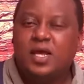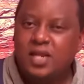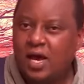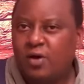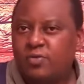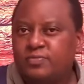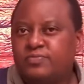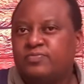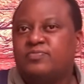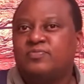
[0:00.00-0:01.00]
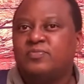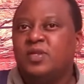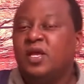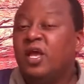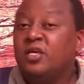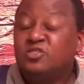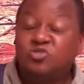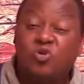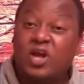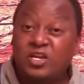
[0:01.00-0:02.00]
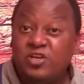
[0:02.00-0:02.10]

Now, so can